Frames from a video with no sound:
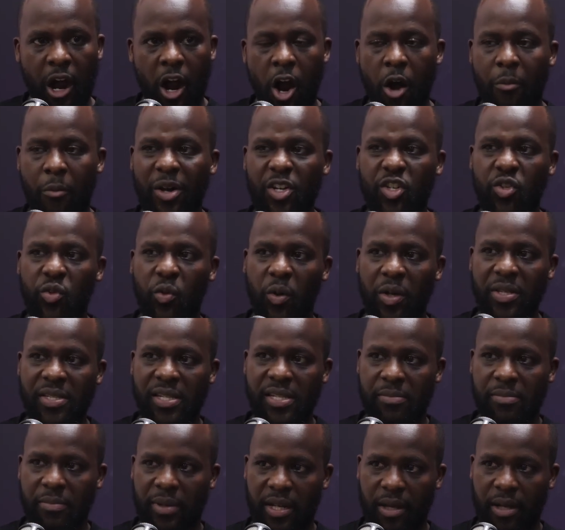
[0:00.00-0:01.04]
much noise
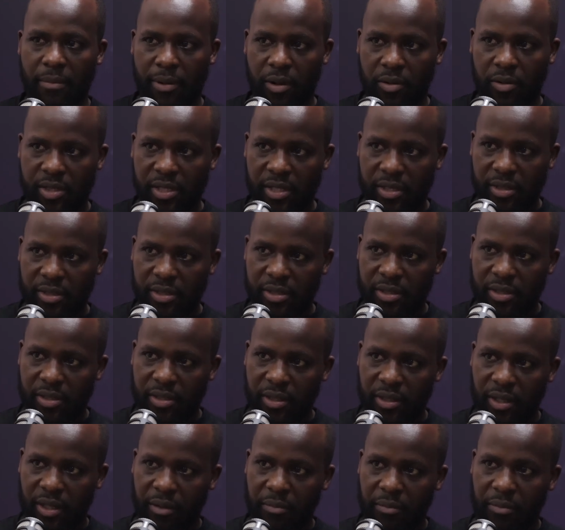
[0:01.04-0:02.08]
is made about it
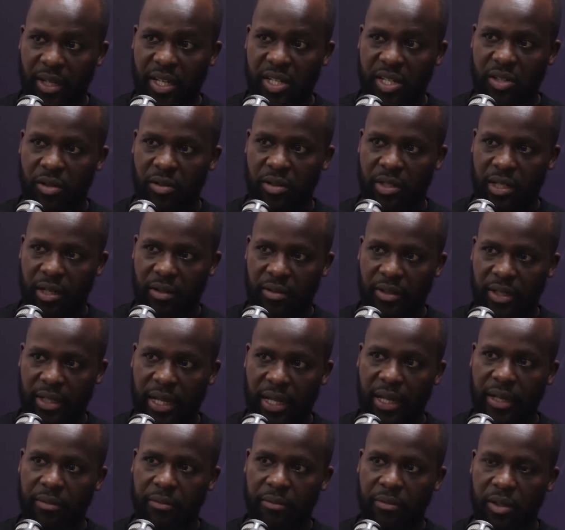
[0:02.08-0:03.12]
later on down the
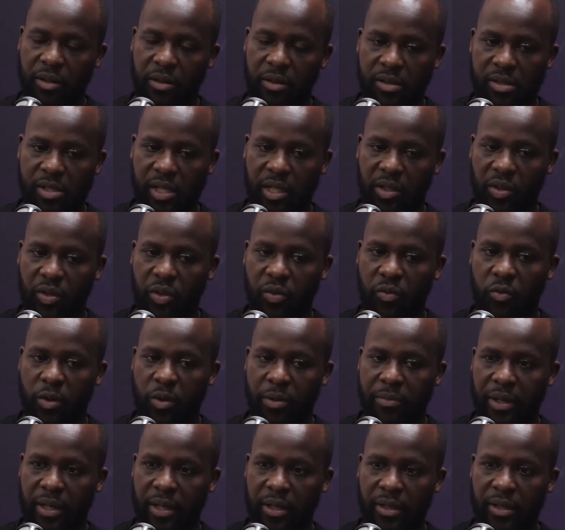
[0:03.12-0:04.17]
line, because a lot of
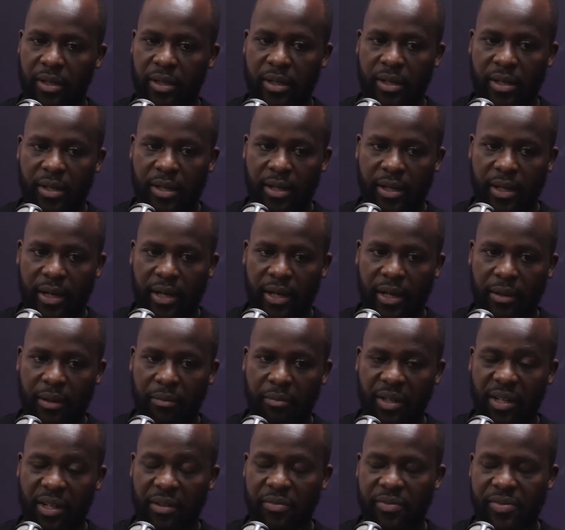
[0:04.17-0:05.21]
women
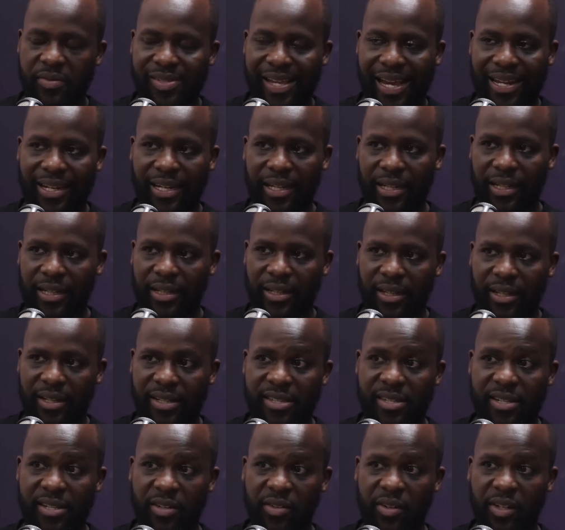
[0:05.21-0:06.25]
live silently and
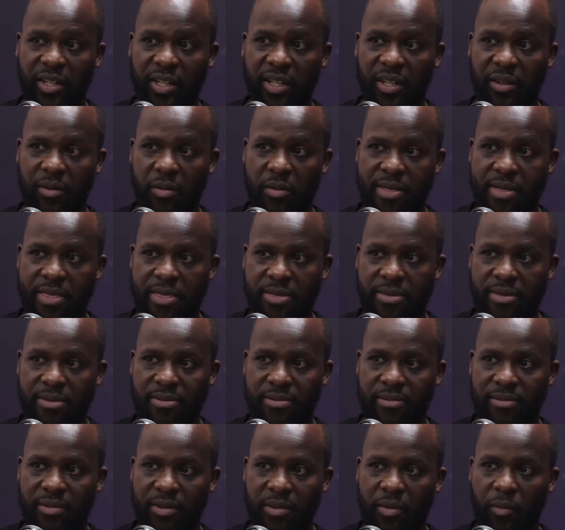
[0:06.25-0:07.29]
secretly
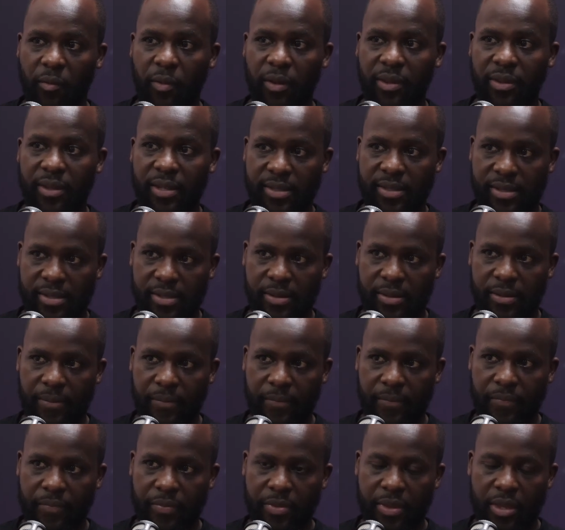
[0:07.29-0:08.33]
with this,
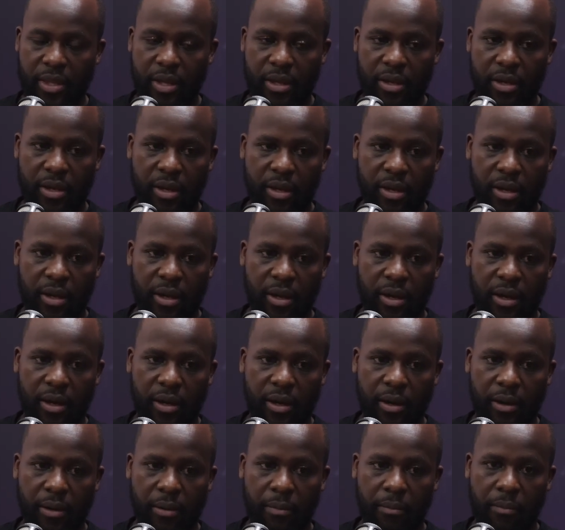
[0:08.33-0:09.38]

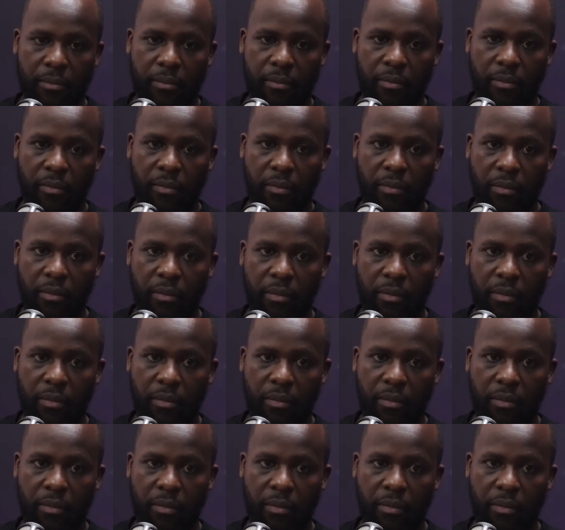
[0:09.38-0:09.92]
and